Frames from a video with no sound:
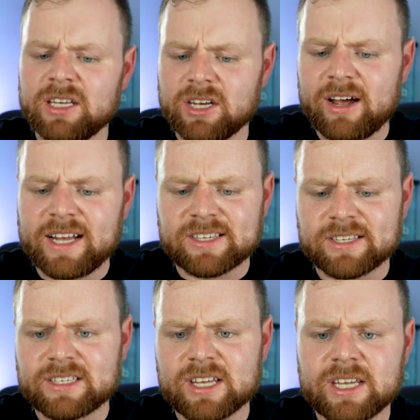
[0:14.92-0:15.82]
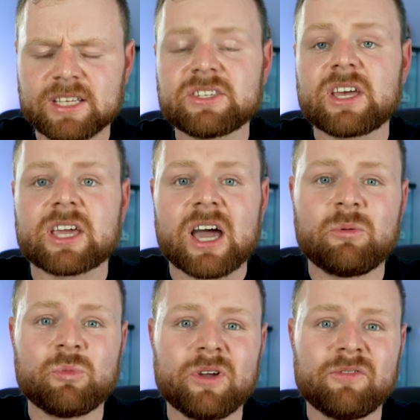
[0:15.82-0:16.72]
you know, SSDs
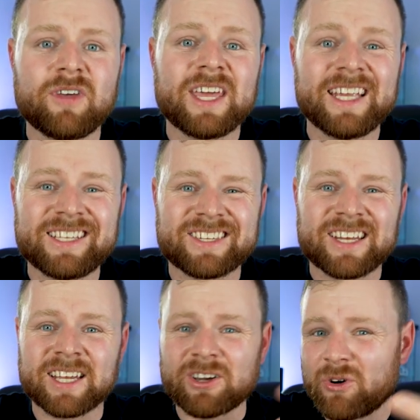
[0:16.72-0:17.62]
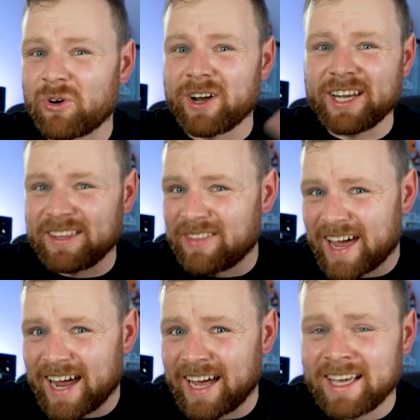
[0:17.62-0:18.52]
come with heatsink already
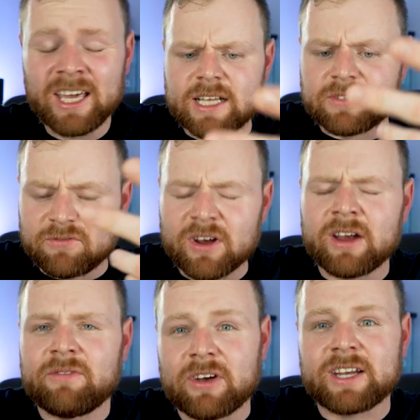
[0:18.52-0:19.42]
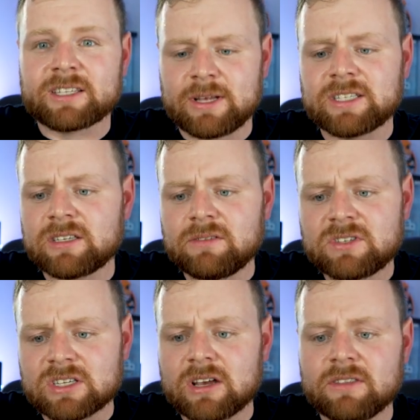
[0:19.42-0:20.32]
there. It's very, very expensive.
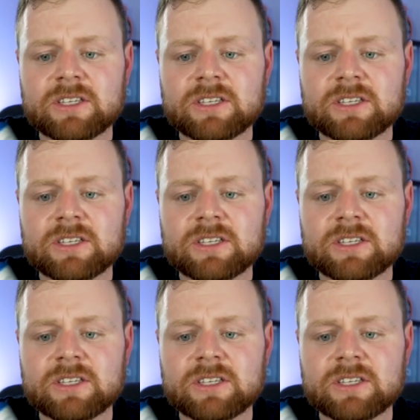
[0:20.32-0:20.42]
So